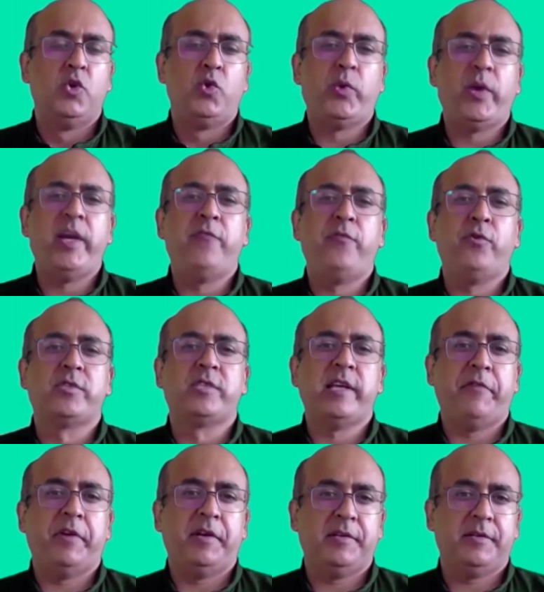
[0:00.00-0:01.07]

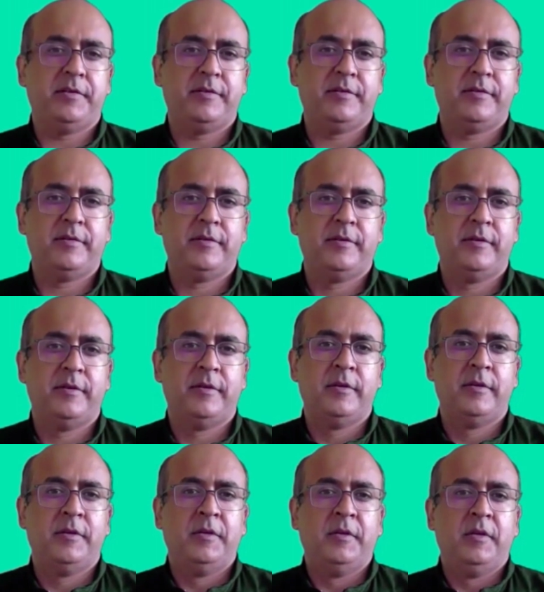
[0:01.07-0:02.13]
24/7.
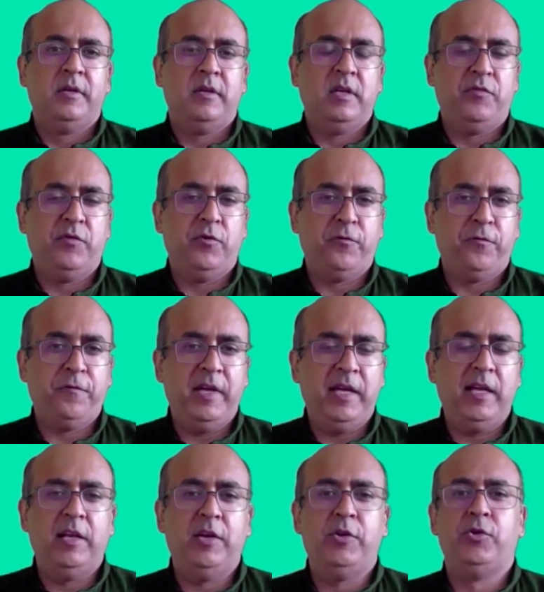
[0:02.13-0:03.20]
If you
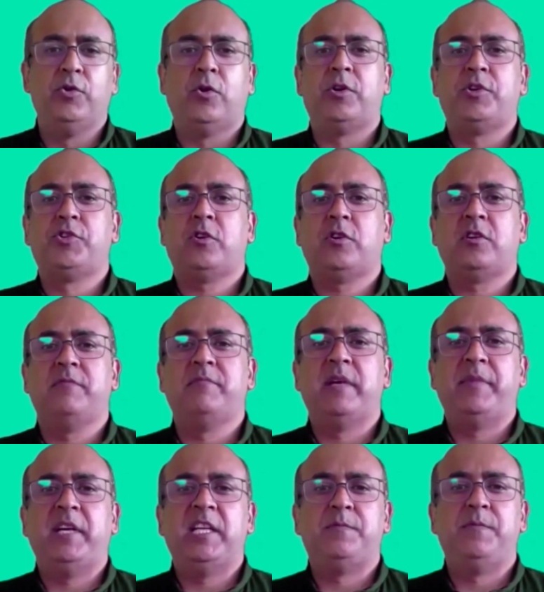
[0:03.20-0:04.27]
feel your short-term
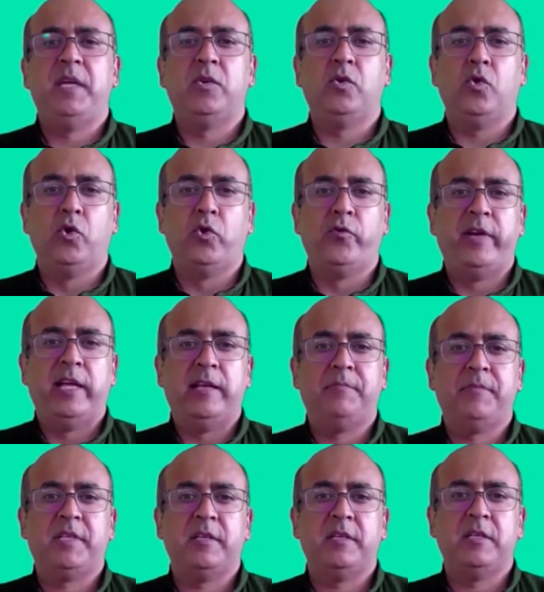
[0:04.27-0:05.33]
memory is being
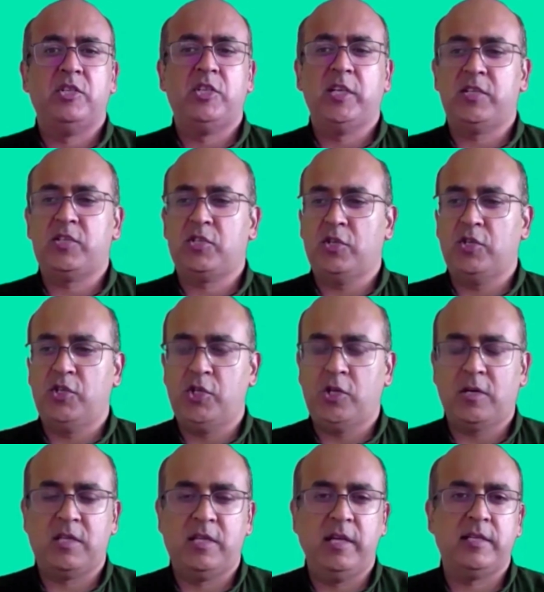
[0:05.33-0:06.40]
overwhelmed, just
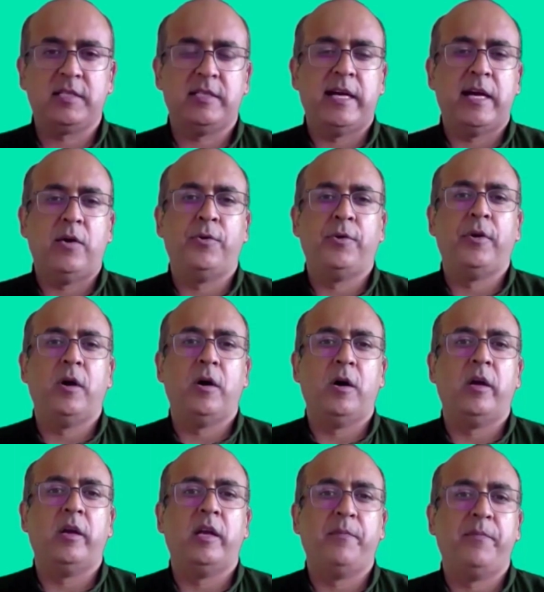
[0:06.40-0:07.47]
jot things down
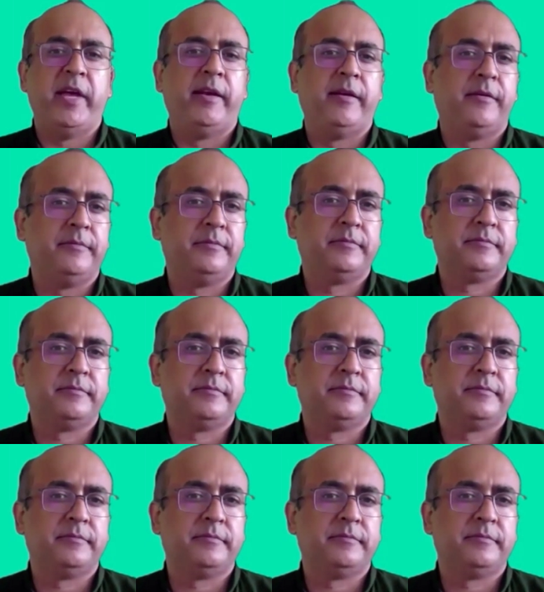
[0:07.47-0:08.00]
on a pen,